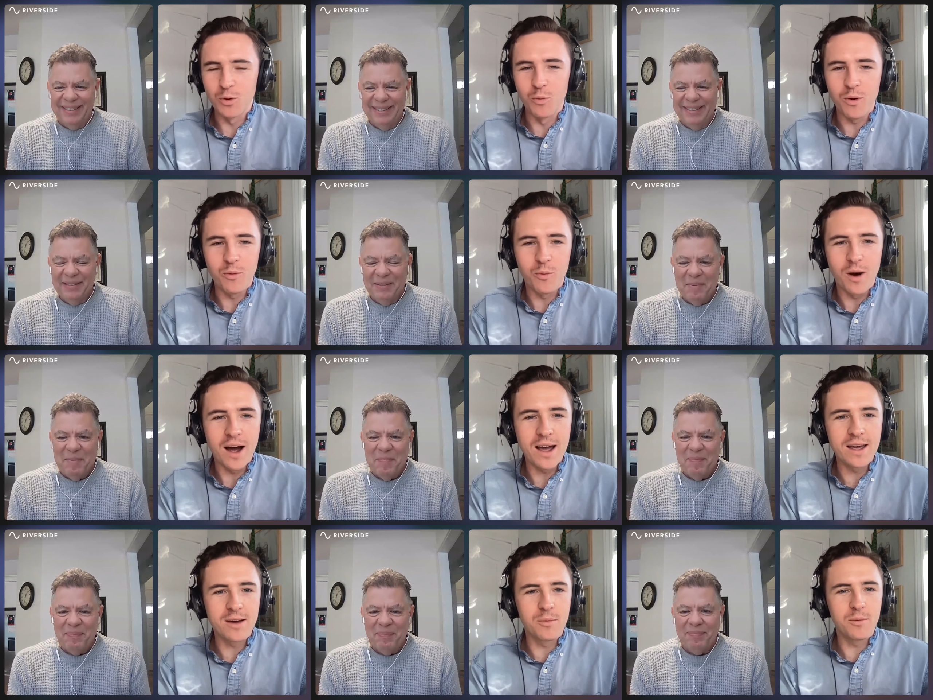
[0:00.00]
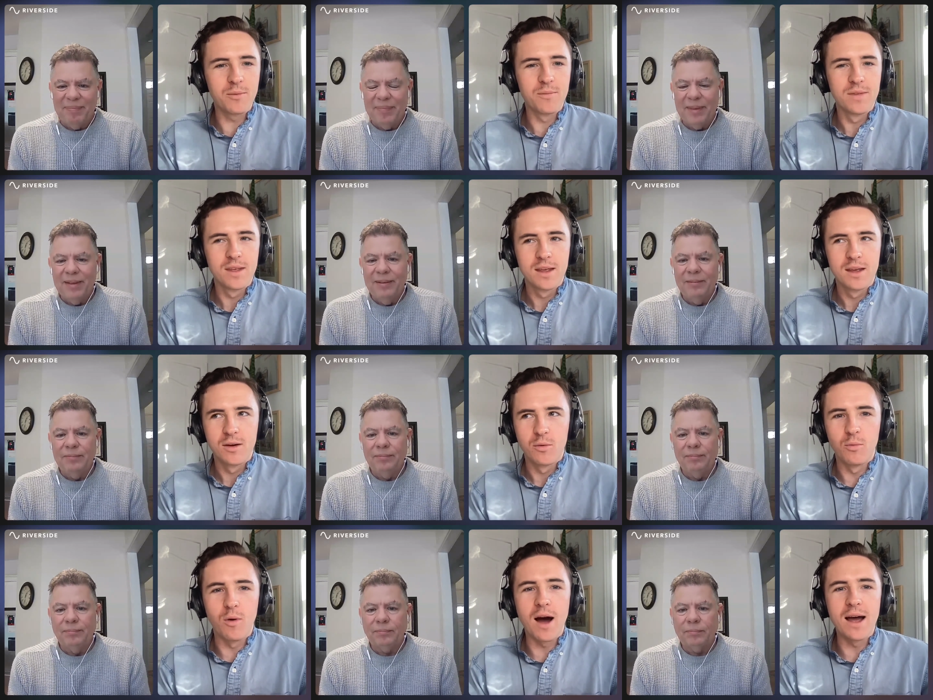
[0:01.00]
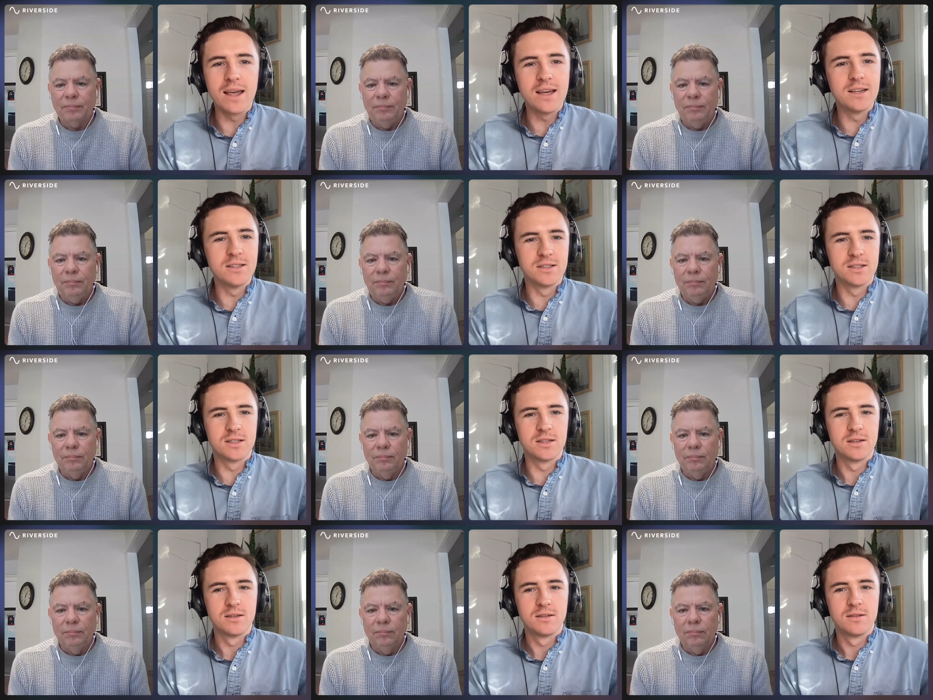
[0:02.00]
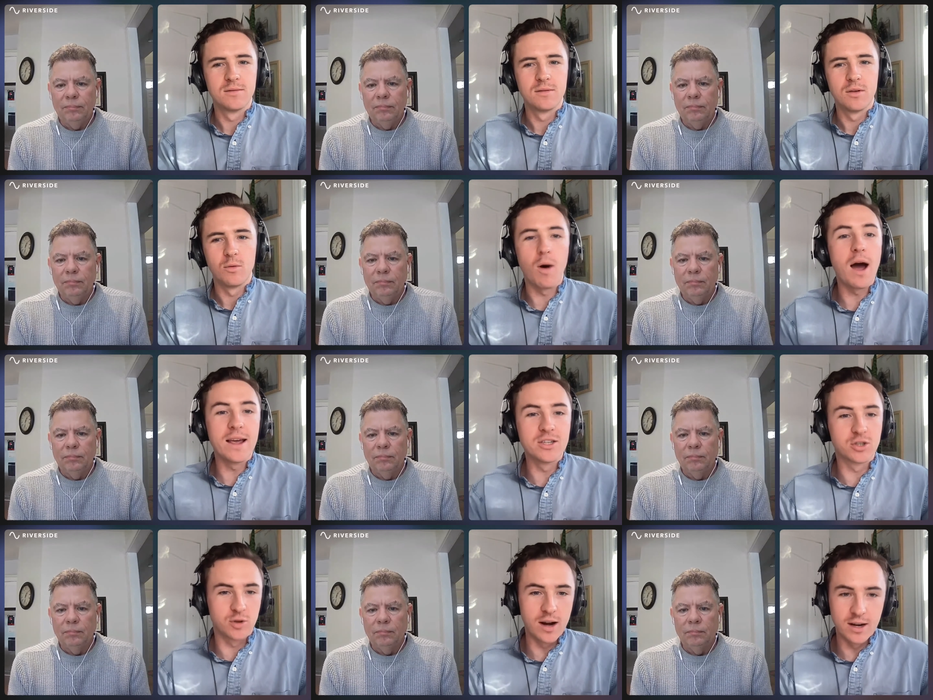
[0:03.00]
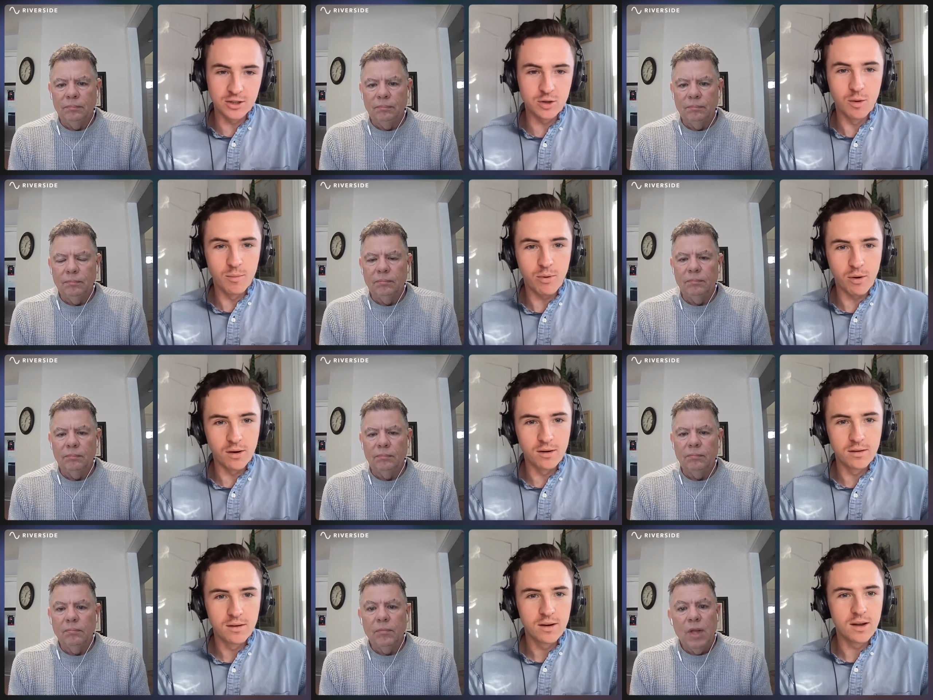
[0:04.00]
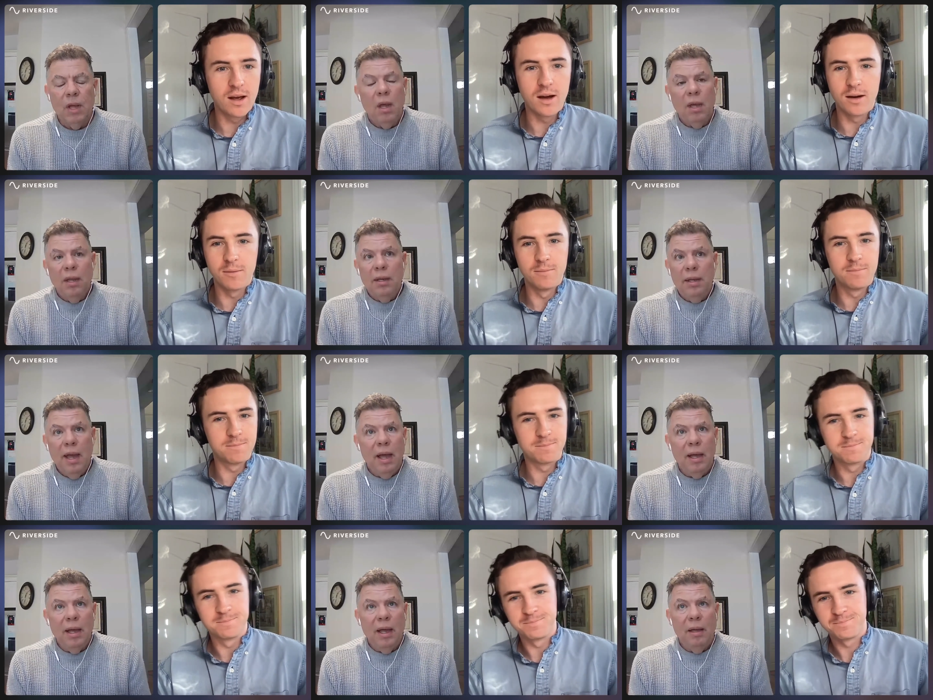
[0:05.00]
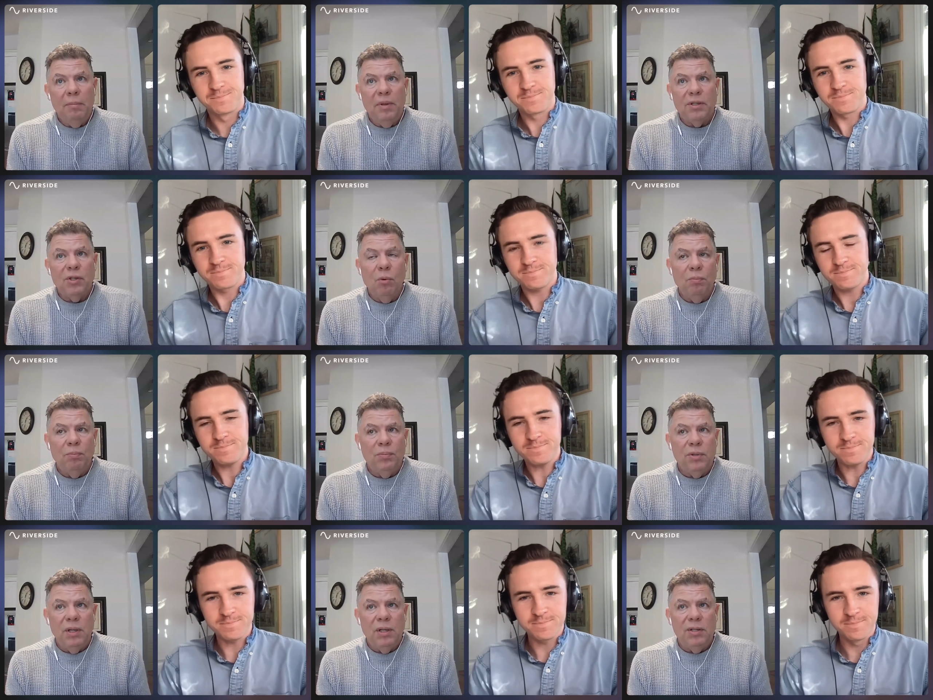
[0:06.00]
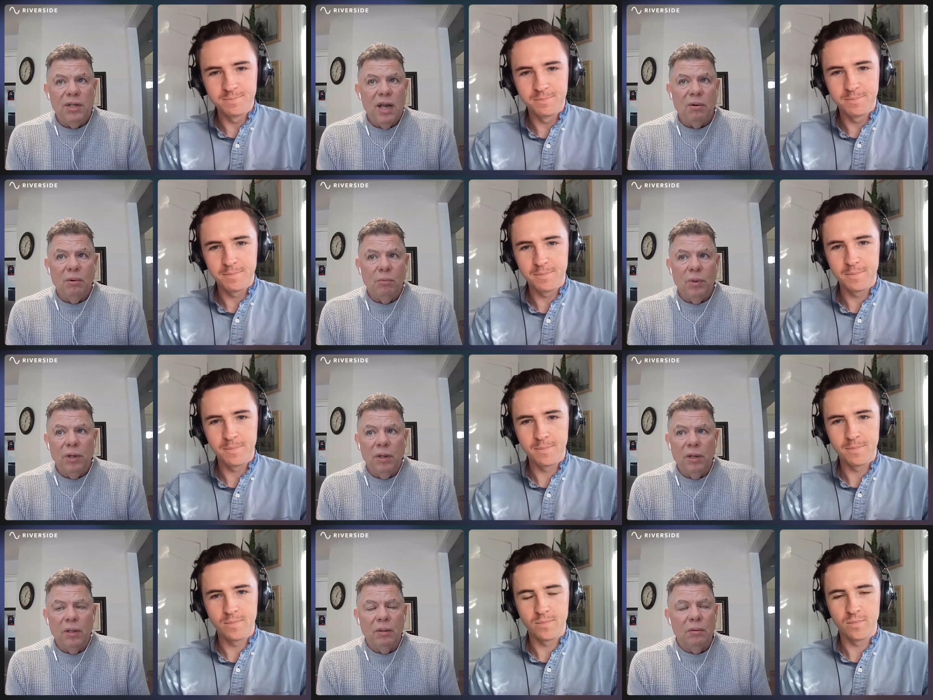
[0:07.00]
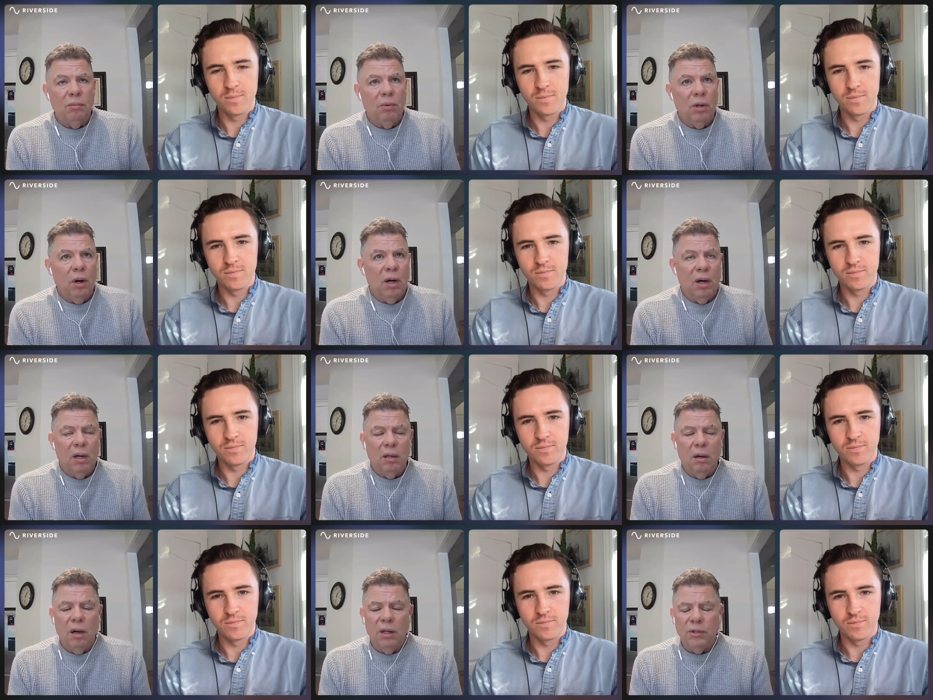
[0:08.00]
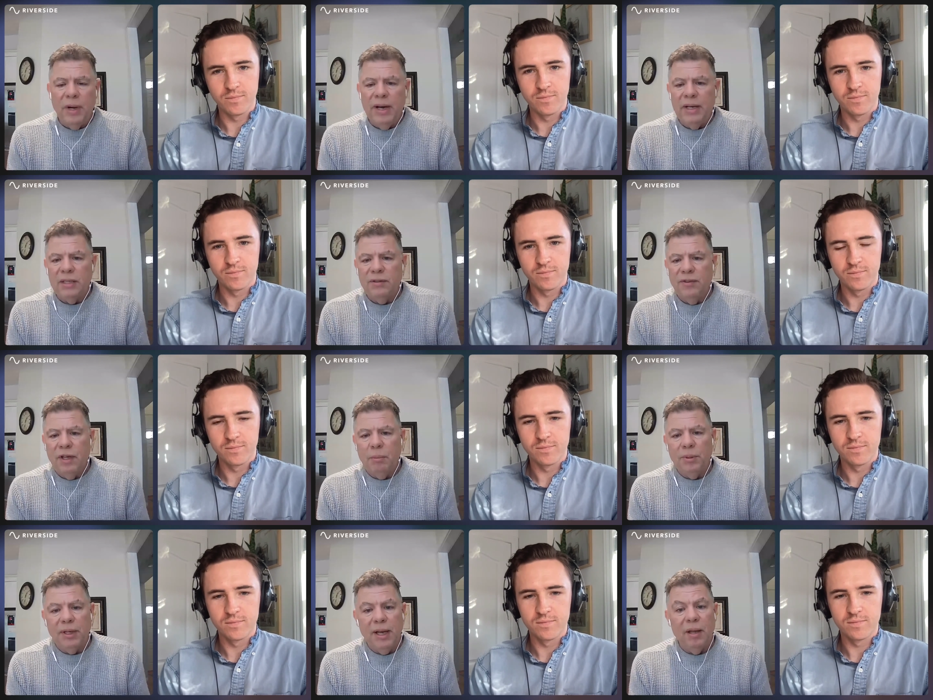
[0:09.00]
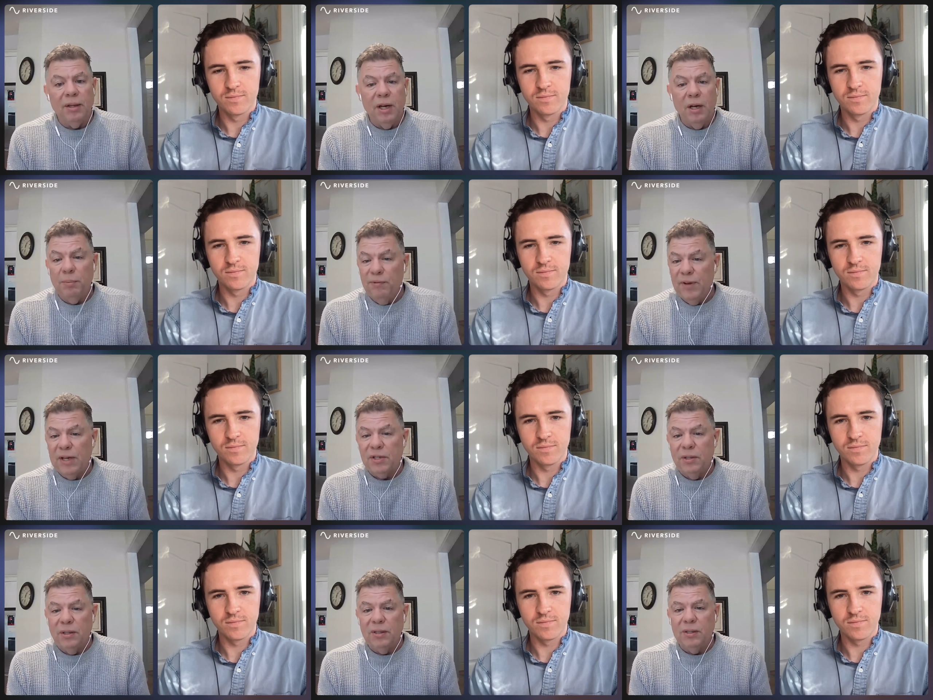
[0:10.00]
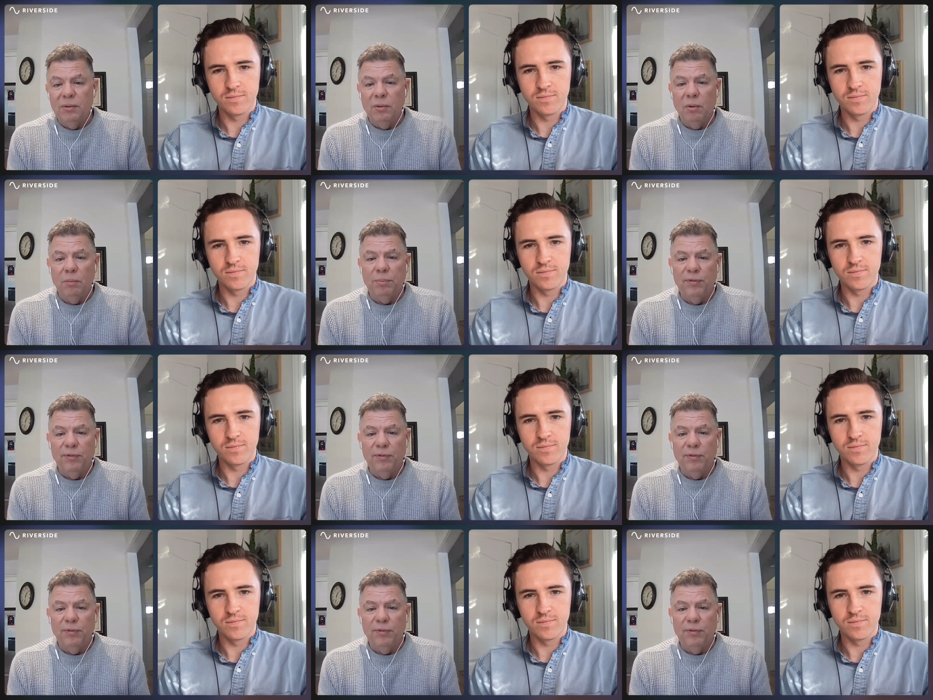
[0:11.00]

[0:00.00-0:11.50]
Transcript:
Speaker 1: so why why is why is training so important? Um,
Speaker 2: yeah, I'm, so in general, we're, we're, our, our training is available to healthcare professionals who hold